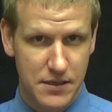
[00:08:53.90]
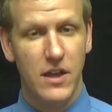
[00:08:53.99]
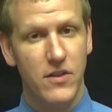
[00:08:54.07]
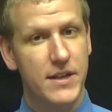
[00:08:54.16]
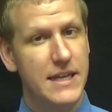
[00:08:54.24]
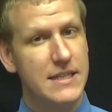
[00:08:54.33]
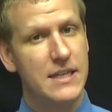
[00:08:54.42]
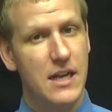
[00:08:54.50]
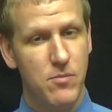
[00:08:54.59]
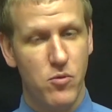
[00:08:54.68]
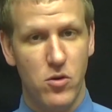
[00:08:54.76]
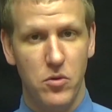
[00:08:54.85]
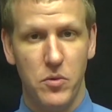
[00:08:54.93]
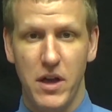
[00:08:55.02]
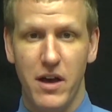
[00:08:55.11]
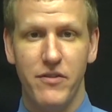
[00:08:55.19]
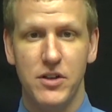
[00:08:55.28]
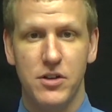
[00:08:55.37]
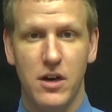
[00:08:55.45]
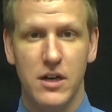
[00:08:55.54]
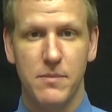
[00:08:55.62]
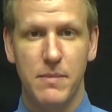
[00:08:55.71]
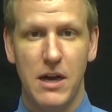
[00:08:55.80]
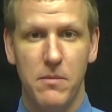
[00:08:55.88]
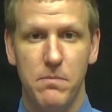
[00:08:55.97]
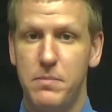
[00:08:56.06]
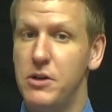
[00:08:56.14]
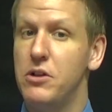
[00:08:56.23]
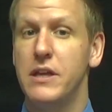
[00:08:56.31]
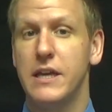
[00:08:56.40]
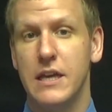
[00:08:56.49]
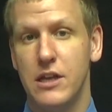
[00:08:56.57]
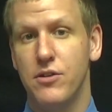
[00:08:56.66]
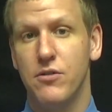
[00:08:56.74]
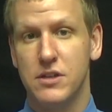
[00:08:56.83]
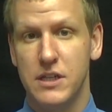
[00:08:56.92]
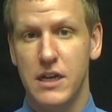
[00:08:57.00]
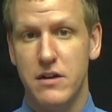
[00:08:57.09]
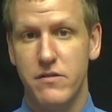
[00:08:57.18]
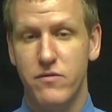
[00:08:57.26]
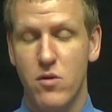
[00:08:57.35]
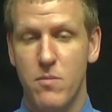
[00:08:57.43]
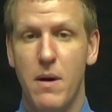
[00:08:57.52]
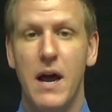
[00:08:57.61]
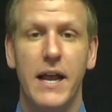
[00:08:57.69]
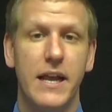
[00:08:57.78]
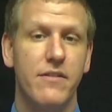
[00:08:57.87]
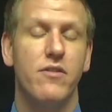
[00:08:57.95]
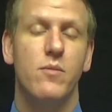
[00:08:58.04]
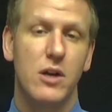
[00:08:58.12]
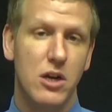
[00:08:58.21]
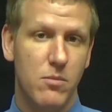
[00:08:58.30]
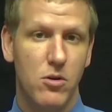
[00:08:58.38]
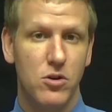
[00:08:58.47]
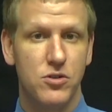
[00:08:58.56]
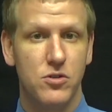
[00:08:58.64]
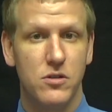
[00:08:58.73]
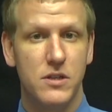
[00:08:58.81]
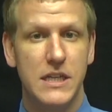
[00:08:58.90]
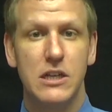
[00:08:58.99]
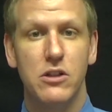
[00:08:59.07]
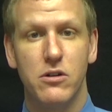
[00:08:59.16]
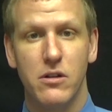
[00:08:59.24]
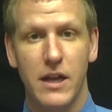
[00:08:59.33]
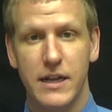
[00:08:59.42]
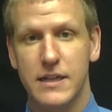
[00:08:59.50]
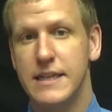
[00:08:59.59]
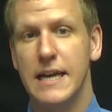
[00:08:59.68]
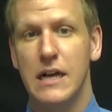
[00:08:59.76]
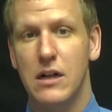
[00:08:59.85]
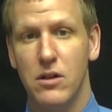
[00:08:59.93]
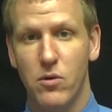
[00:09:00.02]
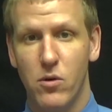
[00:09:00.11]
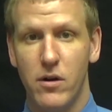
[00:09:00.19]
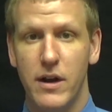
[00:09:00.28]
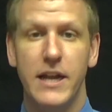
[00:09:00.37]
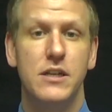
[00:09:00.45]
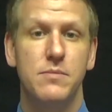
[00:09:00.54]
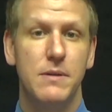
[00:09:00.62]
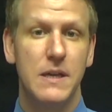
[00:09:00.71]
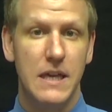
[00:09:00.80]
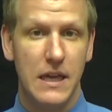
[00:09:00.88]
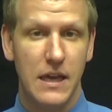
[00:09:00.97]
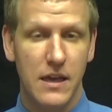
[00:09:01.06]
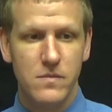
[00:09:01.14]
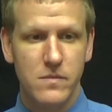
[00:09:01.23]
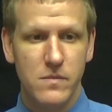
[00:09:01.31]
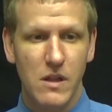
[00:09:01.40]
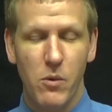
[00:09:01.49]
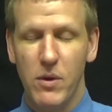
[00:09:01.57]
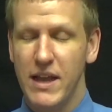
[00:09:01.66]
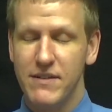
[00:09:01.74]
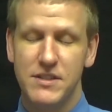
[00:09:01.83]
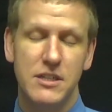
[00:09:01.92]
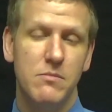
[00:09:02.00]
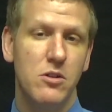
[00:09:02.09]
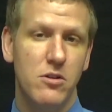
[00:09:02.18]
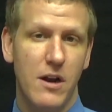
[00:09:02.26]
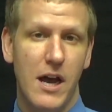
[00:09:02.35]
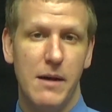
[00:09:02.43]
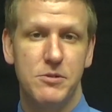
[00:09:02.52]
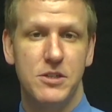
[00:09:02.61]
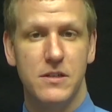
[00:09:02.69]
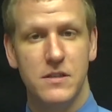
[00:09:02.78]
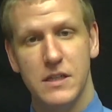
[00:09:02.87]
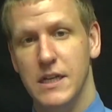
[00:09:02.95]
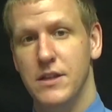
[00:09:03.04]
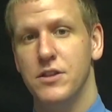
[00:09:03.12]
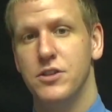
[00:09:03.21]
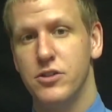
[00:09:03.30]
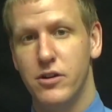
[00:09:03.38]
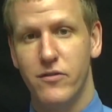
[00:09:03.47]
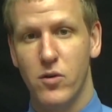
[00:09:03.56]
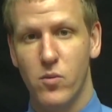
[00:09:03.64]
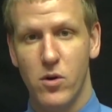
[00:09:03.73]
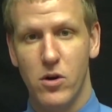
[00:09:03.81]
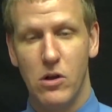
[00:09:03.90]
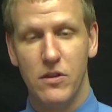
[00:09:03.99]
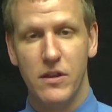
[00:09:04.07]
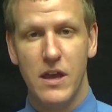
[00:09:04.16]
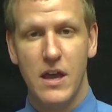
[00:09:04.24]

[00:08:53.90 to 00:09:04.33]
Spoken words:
In the desktop world, we often talk about building it yourself or buying it from a commercial dealer like Dell or HP. We have similar options in the server world.